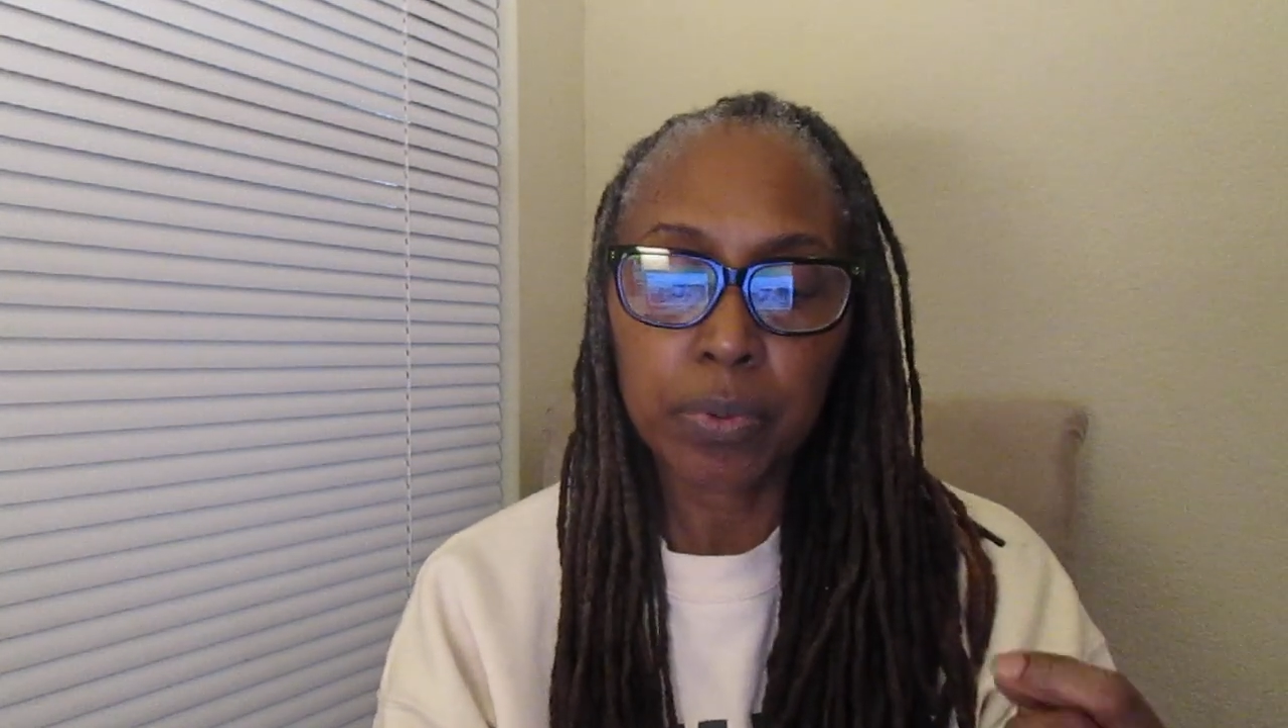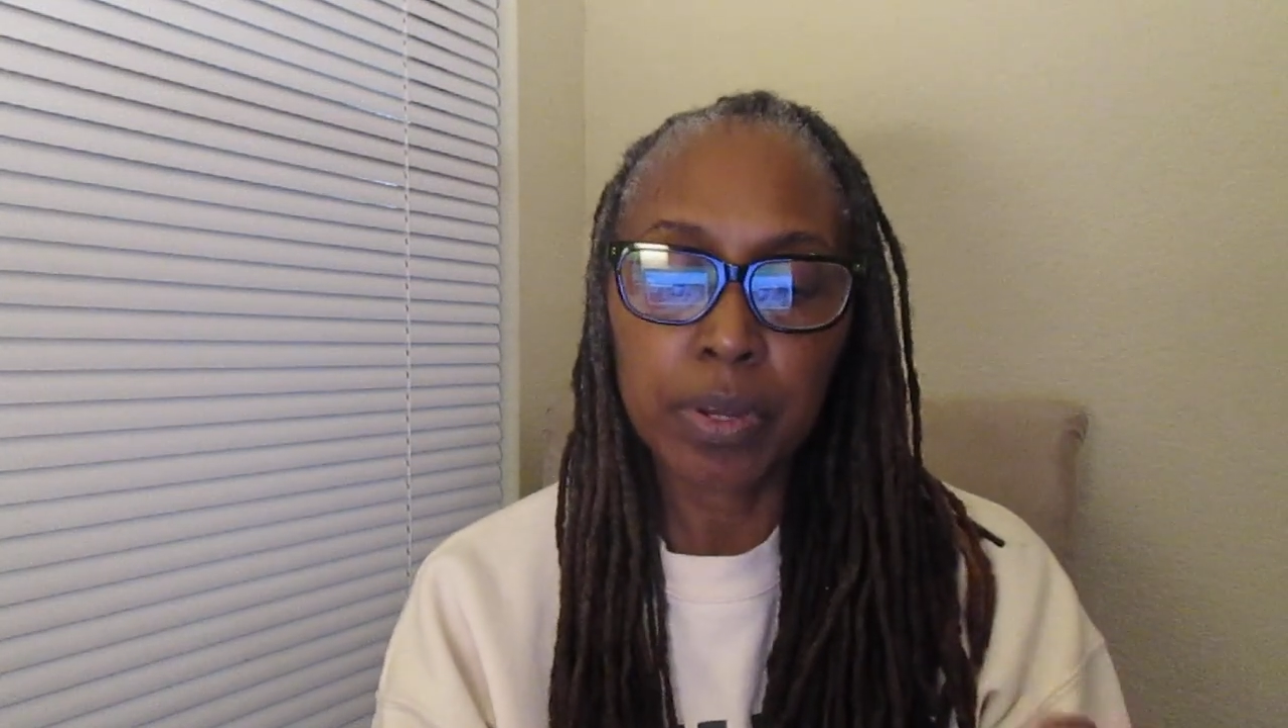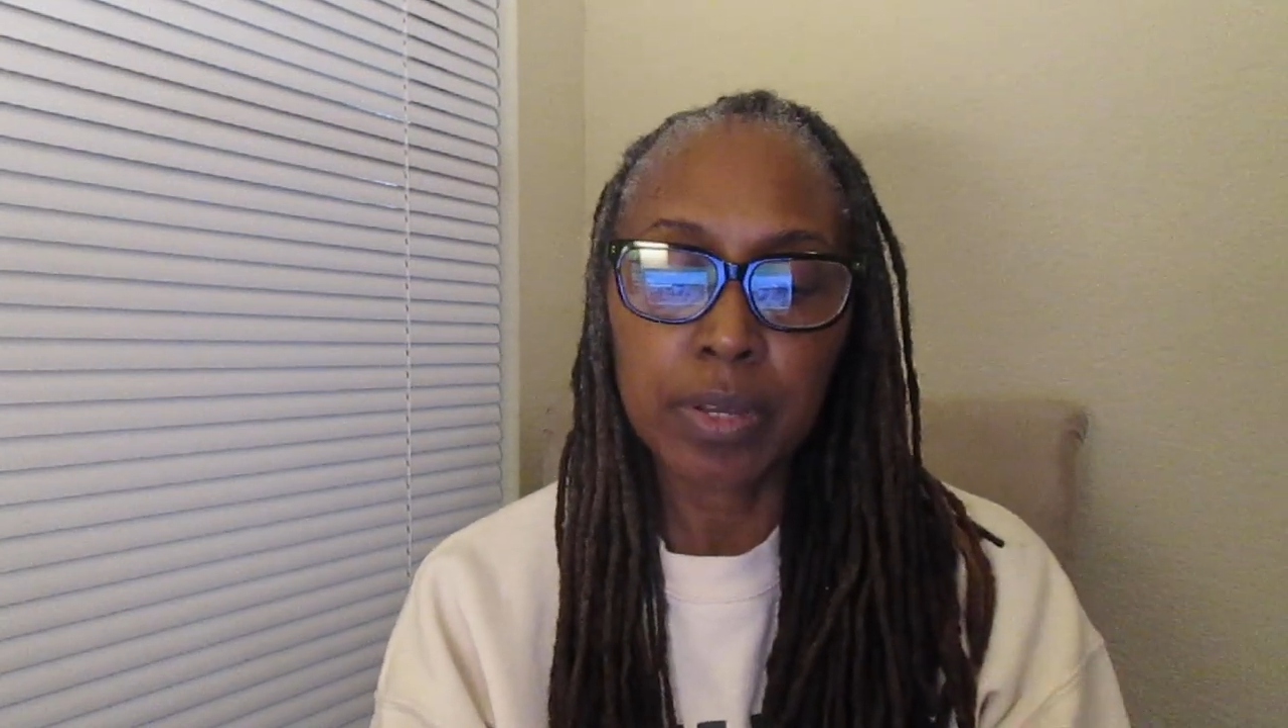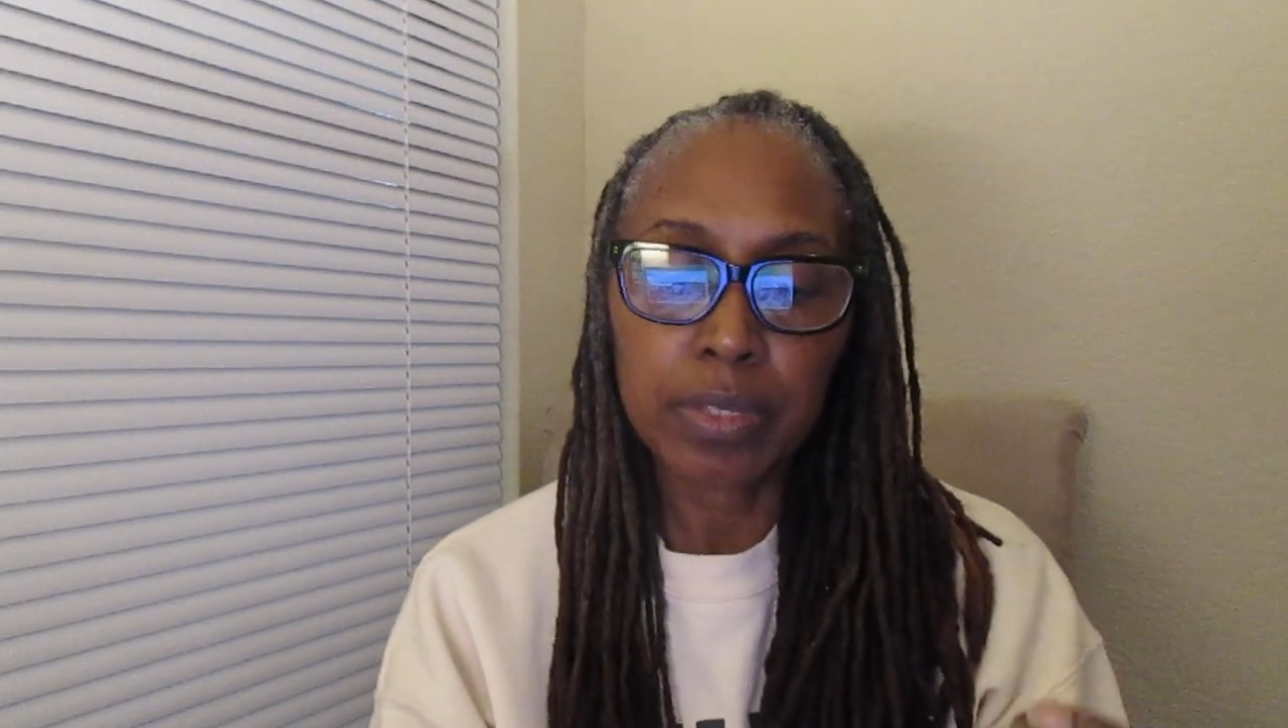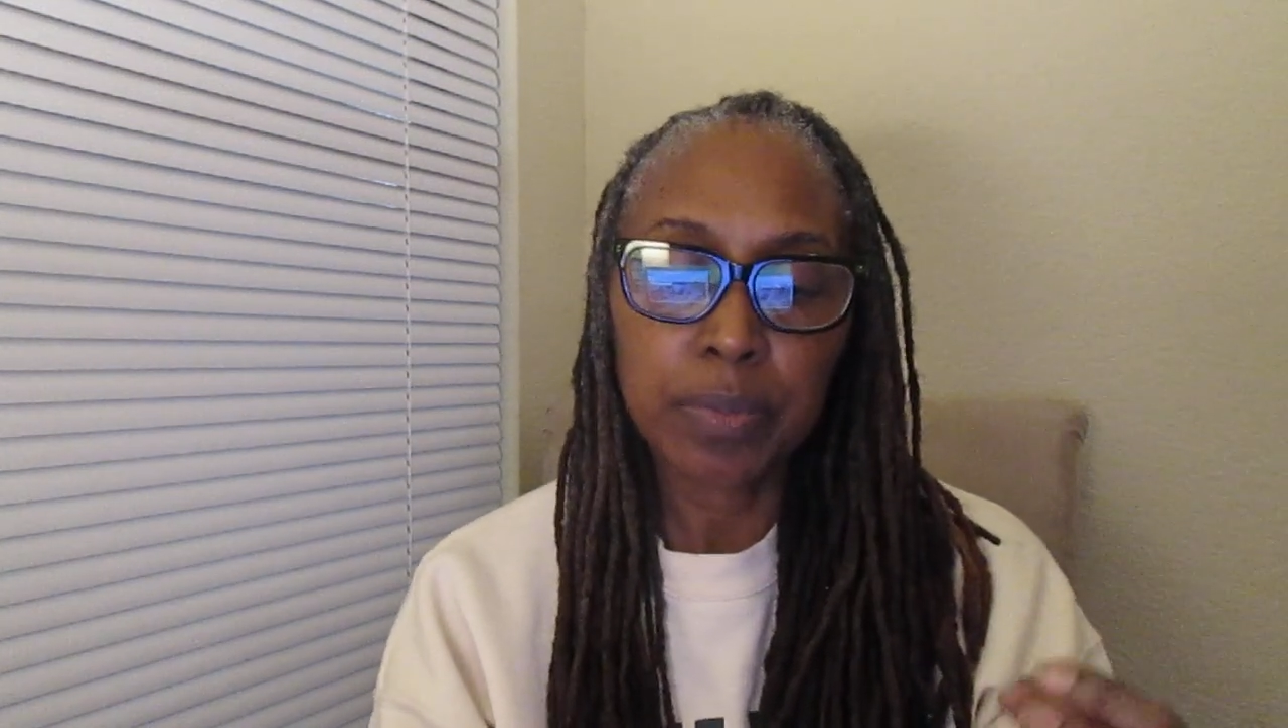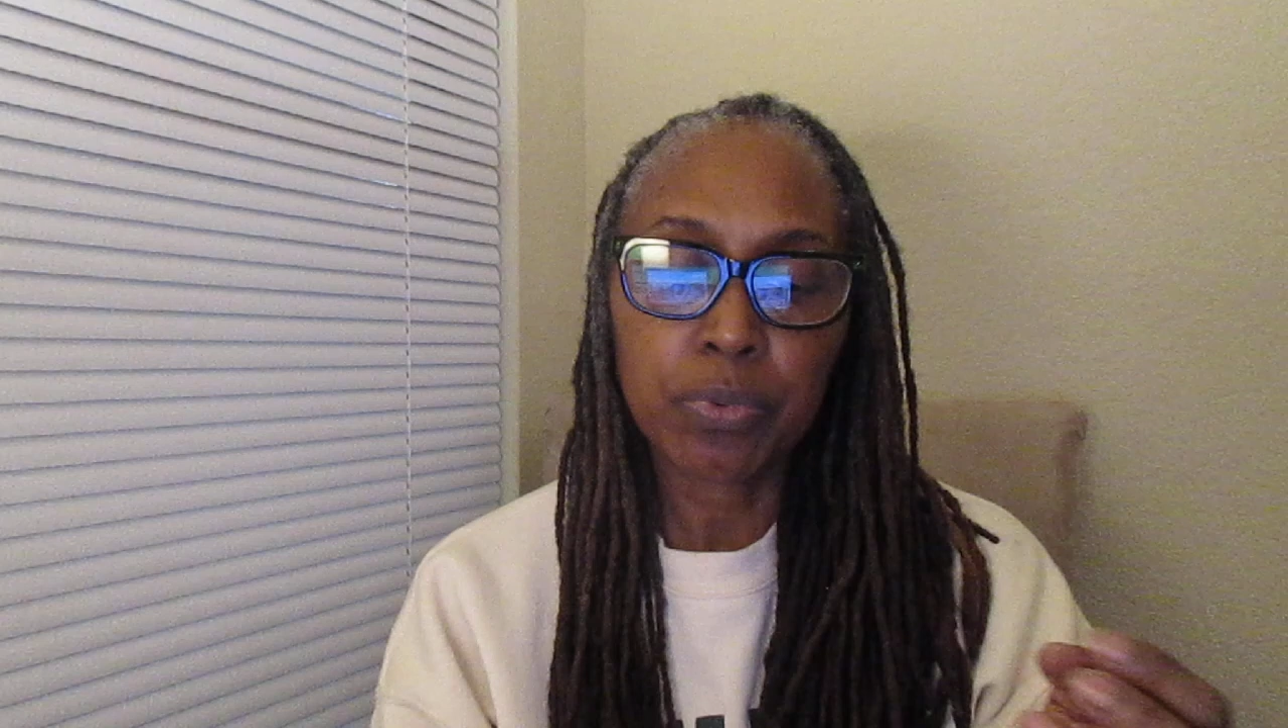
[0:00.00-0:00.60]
prayers